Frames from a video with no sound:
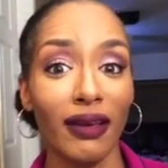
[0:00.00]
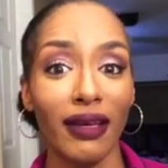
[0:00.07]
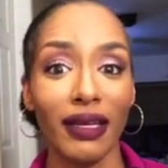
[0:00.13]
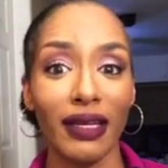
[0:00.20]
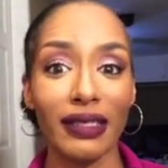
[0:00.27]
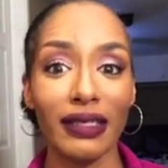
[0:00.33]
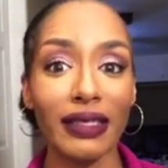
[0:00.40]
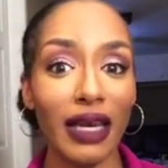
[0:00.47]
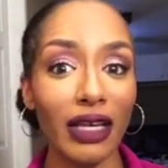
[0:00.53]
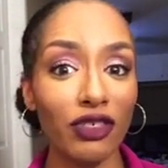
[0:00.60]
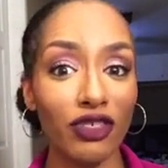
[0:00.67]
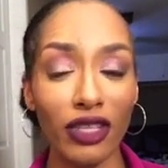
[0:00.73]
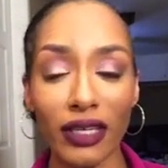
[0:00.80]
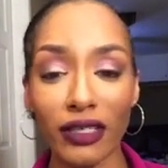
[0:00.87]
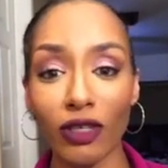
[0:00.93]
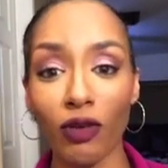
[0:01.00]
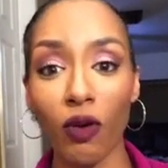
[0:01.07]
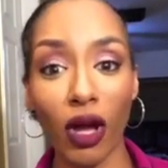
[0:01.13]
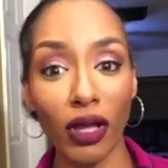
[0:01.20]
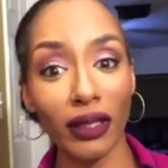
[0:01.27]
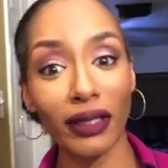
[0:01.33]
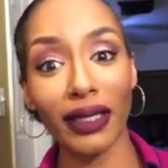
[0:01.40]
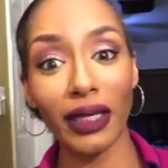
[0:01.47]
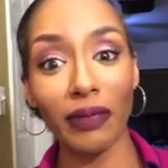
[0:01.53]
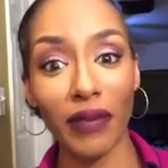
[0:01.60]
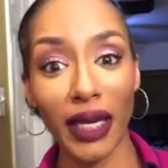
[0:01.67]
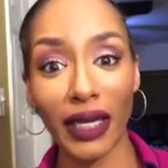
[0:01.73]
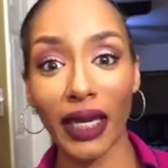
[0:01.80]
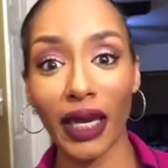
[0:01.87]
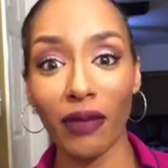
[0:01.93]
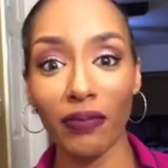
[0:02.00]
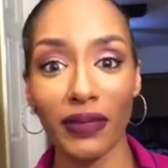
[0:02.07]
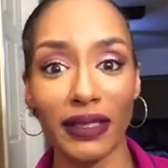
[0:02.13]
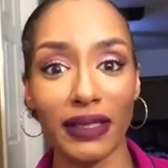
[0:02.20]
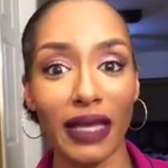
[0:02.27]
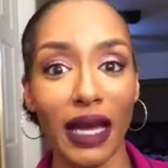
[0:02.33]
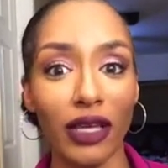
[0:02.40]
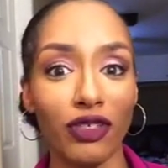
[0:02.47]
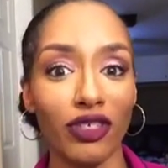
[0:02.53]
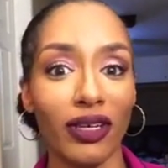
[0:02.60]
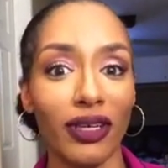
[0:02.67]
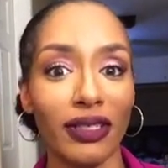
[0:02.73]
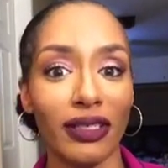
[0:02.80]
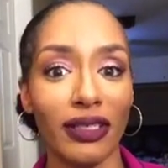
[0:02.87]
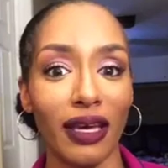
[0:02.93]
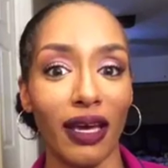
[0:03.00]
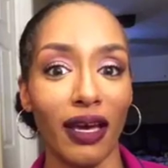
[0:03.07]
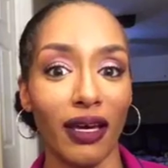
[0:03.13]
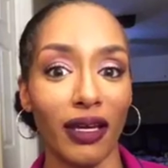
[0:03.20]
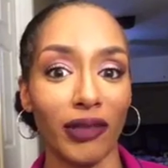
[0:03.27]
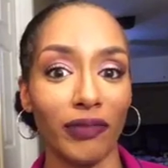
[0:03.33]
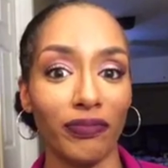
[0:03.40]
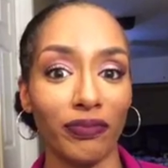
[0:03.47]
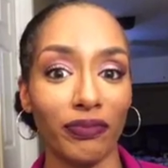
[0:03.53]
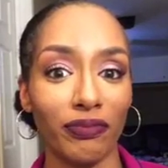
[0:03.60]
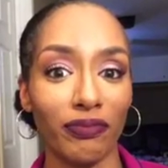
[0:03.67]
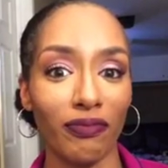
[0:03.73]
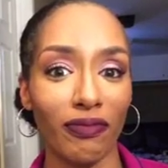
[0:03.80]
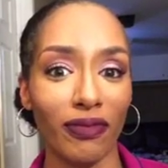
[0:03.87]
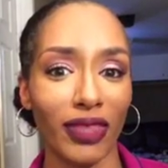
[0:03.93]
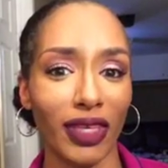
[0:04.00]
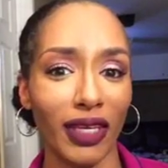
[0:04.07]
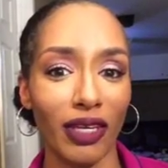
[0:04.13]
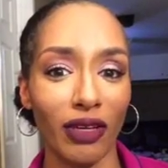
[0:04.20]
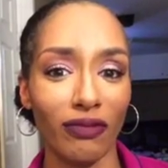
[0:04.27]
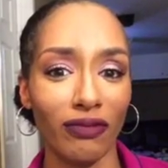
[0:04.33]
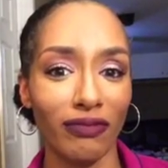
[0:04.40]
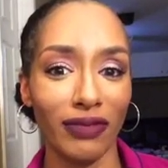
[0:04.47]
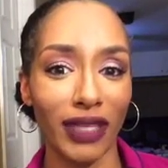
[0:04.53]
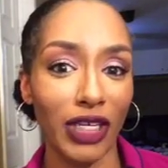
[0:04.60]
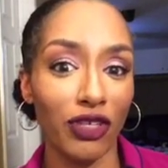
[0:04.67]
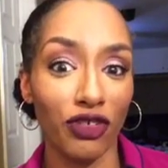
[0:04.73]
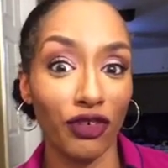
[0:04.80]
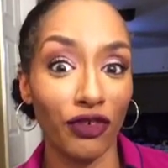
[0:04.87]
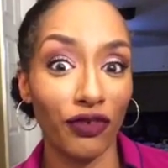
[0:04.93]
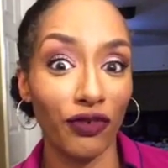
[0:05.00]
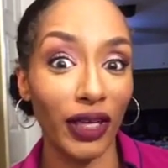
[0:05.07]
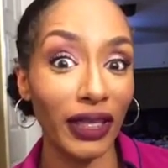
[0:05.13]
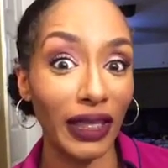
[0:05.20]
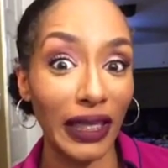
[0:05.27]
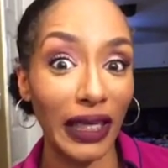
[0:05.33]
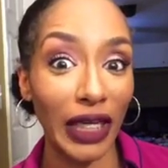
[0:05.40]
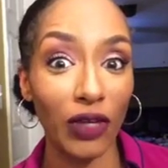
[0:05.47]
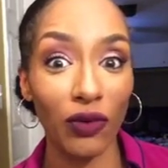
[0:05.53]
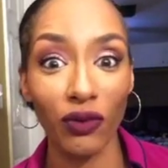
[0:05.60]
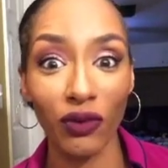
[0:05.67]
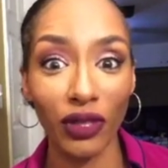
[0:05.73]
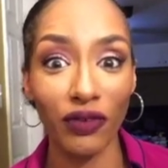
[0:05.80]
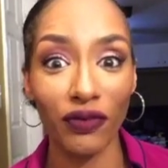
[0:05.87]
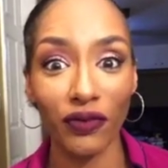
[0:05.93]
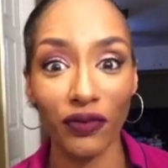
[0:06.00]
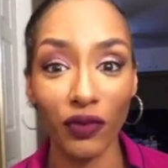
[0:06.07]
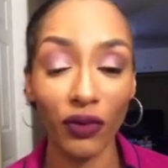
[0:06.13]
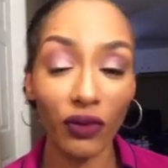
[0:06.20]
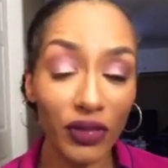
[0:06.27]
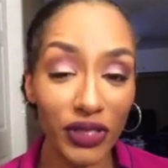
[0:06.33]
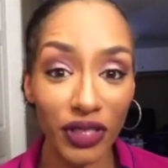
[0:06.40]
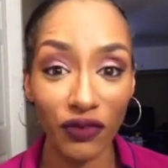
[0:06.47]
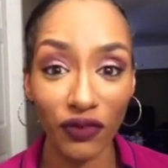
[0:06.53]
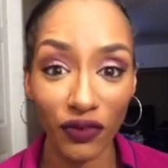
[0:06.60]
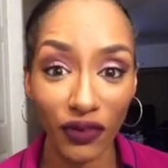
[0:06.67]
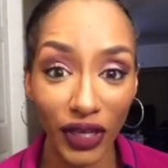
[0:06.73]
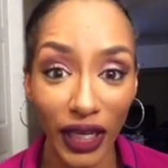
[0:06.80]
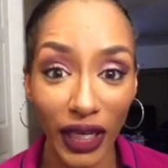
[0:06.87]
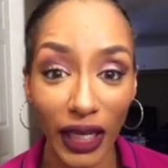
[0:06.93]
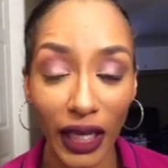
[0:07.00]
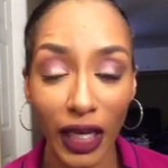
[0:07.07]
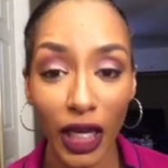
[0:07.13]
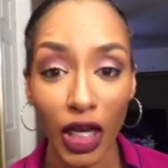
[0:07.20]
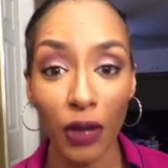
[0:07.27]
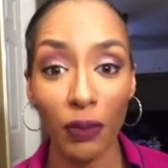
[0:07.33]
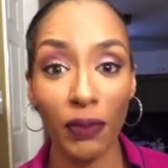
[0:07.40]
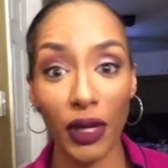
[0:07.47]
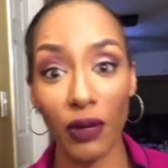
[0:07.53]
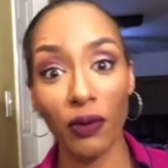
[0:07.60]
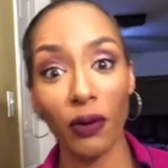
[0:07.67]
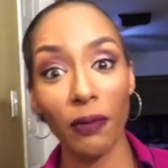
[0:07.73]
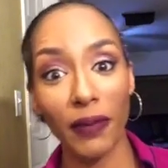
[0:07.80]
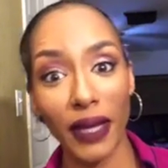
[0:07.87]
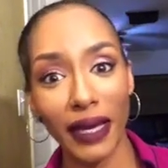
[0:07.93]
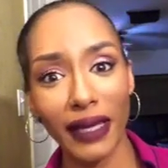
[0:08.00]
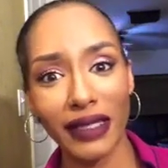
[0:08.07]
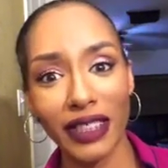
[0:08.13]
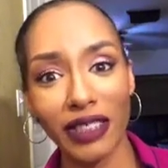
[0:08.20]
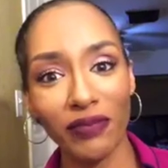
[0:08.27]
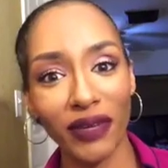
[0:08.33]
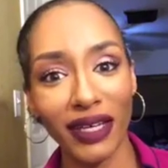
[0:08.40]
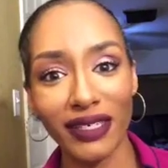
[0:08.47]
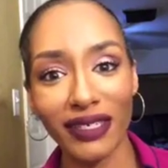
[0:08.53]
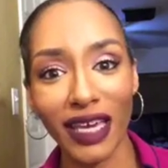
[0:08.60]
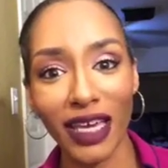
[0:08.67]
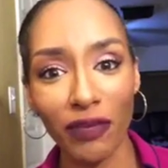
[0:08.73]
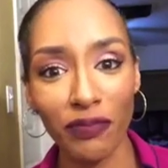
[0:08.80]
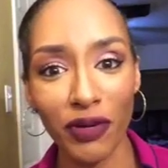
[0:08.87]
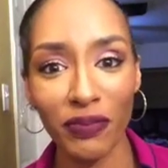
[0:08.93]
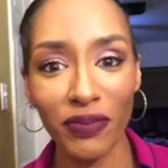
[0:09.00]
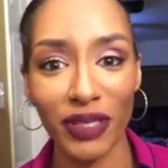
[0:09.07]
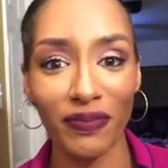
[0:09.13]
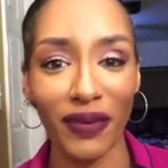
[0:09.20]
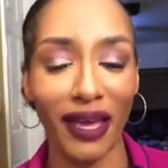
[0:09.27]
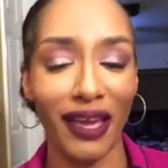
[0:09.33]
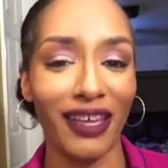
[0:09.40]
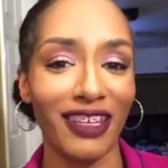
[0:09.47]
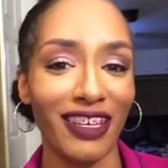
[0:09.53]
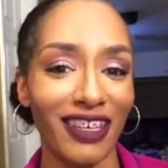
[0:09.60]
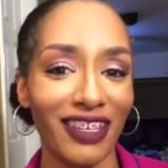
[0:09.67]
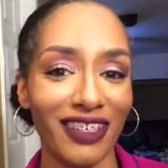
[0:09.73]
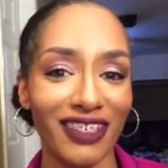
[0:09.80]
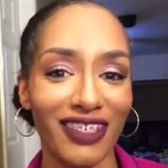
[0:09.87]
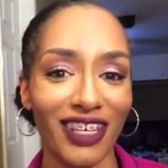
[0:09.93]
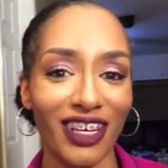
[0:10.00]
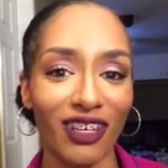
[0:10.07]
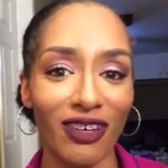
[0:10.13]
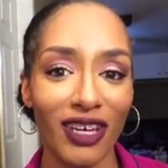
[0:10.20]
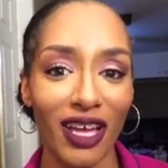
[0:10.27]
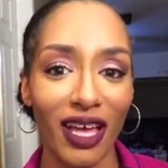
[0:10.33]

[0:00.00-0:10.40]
it's not just quality makeup. It's not just, nature friendly, cruelty free, mineral based, but it's got a purpose behind it. And so,